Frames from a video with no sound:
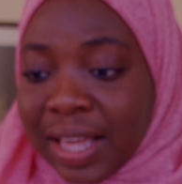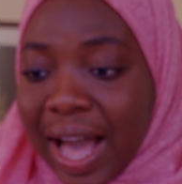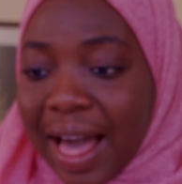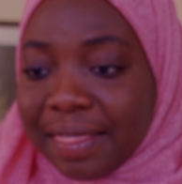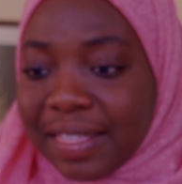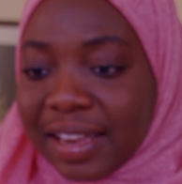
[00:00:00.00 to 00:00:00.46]

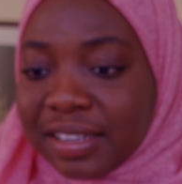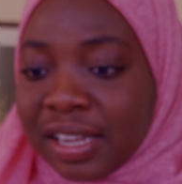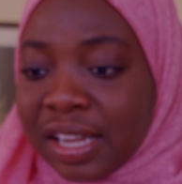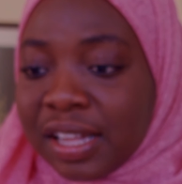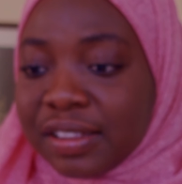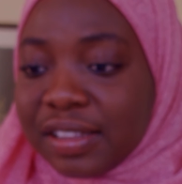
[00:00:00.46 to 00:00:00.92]
and
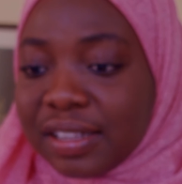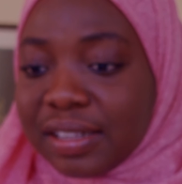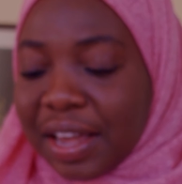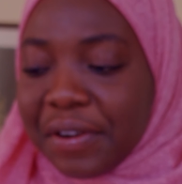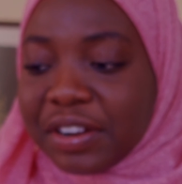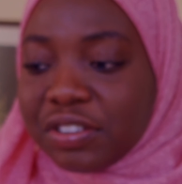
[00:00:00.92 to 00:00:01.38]
then the
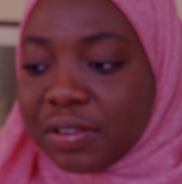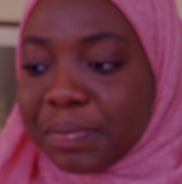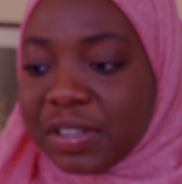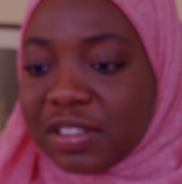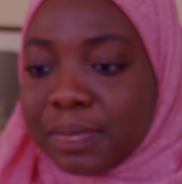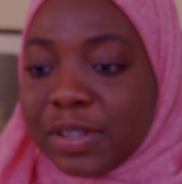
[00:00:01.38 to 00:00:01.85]
directory
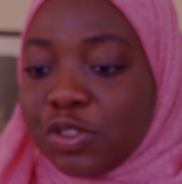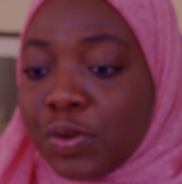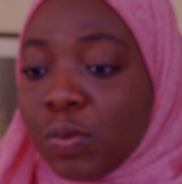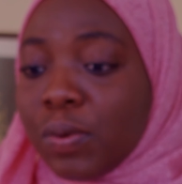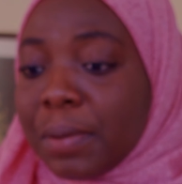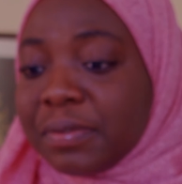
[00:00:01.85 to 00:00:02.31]
brings me to
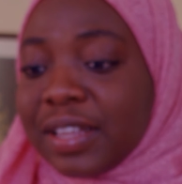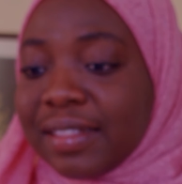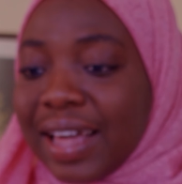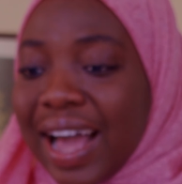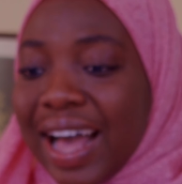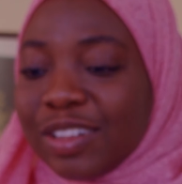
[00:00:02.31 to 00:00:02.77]
a website
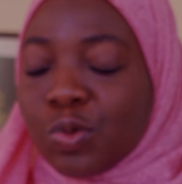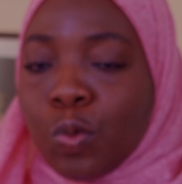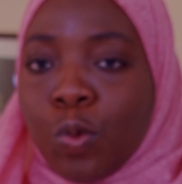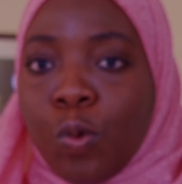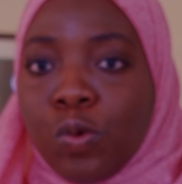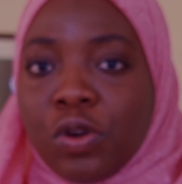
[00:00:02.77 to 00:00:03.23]
that has
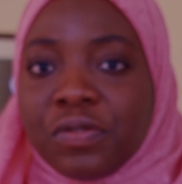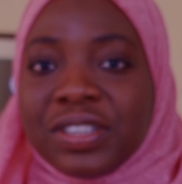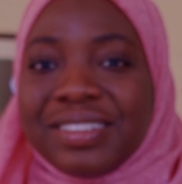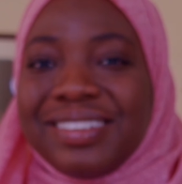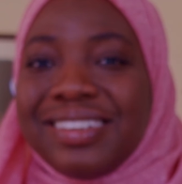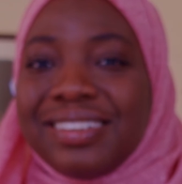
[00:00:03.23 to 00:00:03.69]
all of
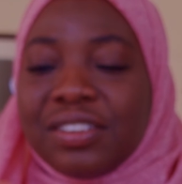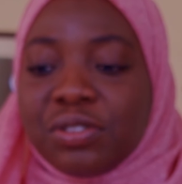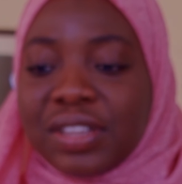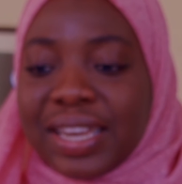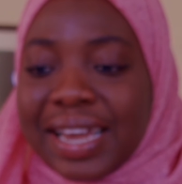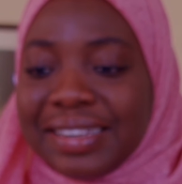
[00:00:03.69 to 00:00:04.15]
the details
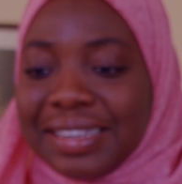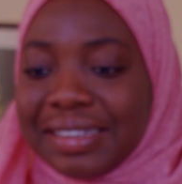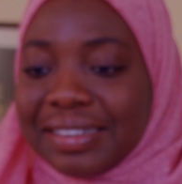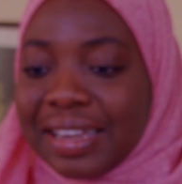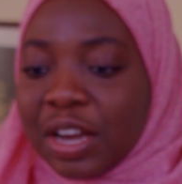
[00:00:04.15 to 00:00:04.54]
that I need